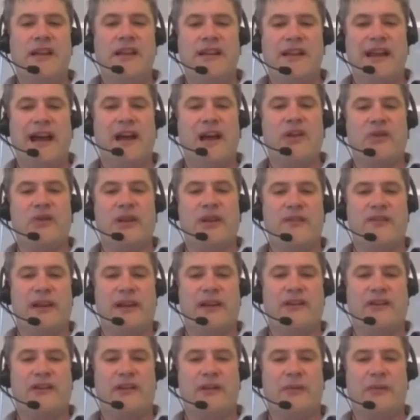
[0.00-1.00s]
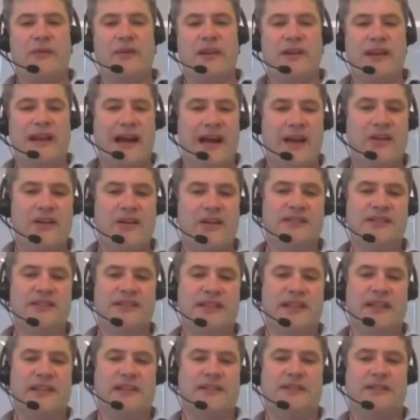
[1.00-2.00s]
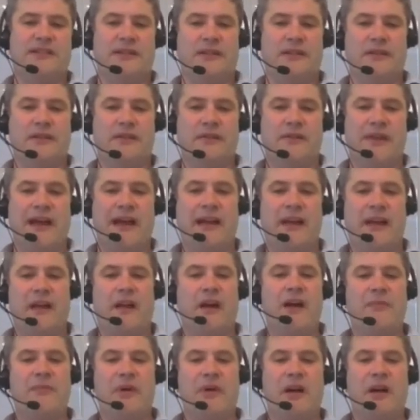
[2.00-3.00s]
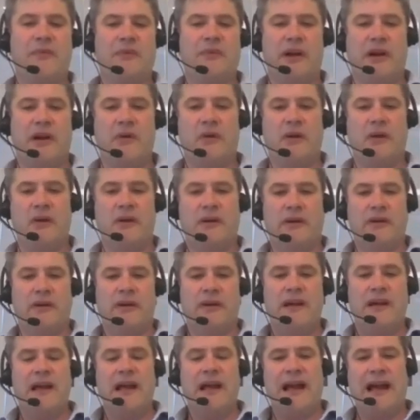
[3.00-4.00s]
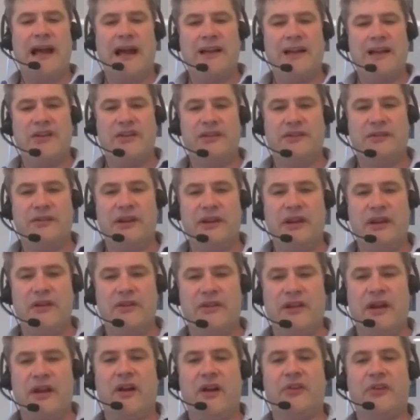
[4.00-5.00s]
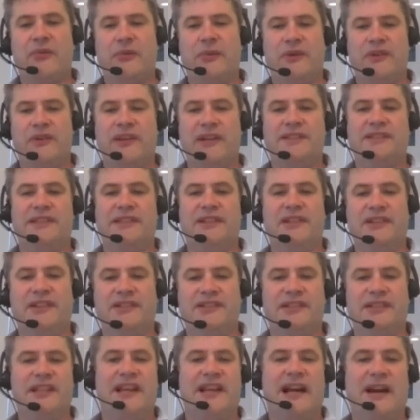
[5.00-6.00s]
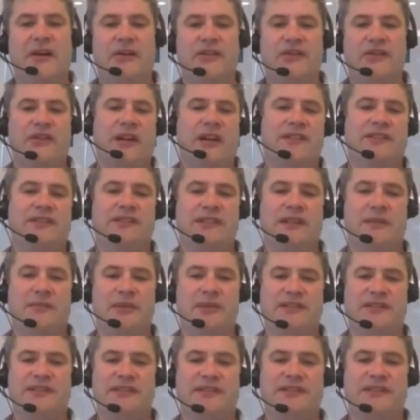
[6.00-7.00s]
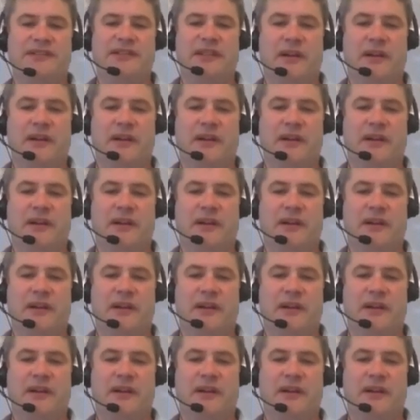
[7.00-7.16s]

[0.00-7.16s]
Now you're giving it to them. Now you can see the sort of that light bulb go on, and you you know the ultimate is you can see how it changes their business.